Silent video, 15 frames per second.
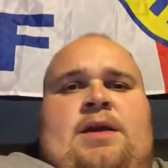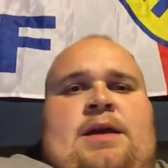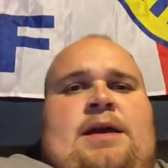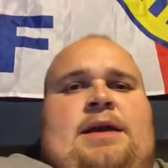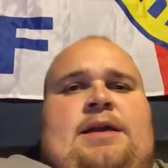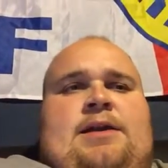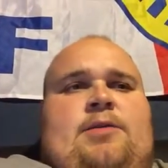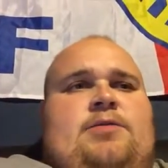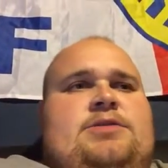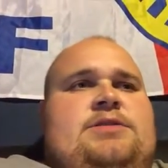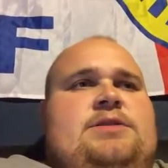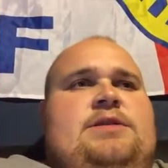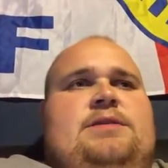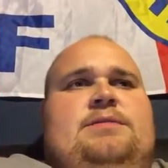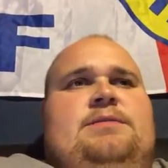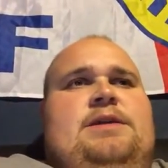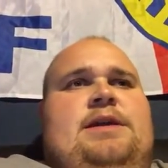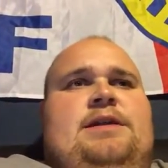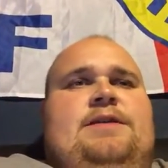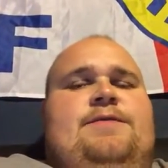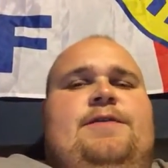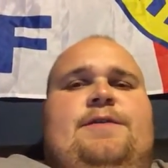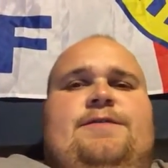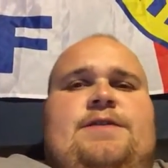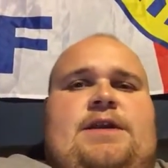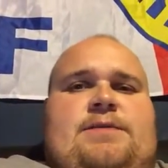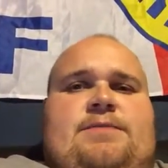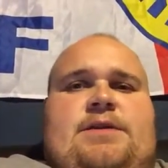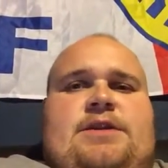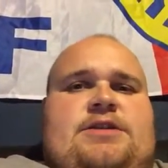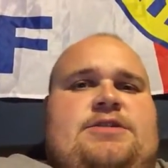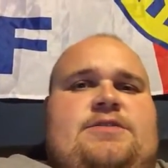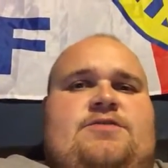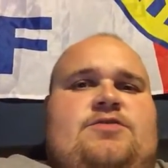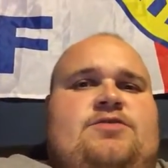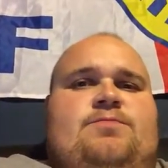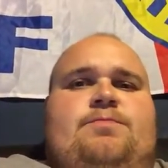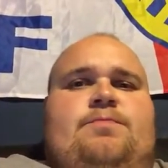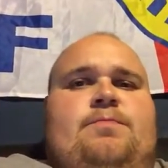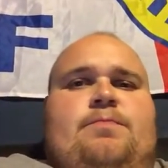and it was nearly 15 minutes of just